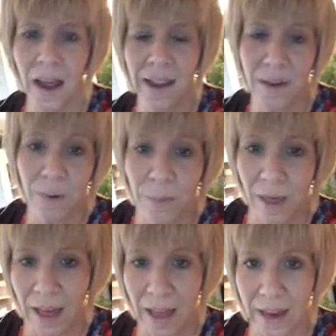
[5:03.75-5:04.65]
I hit
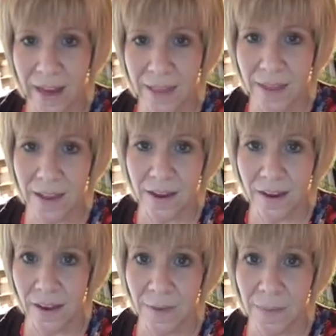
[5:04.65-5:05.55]
reply, and then
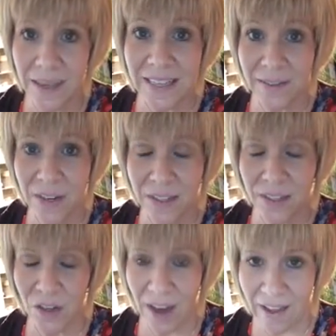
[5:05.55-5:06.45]
I saved it as a
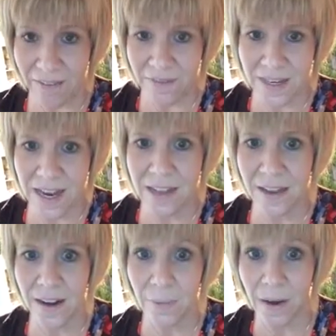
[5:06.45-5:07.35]
draft, and
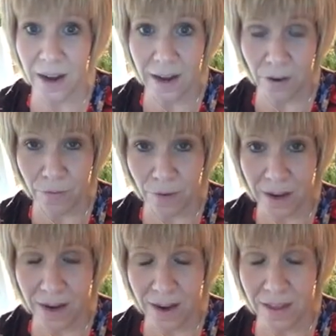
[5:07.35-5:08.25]
then I pray over
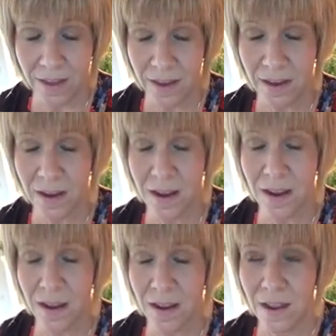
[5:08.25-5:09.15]
it, and then
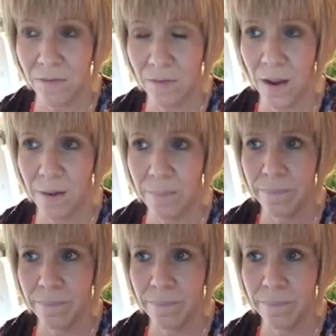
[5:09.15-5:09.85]
if I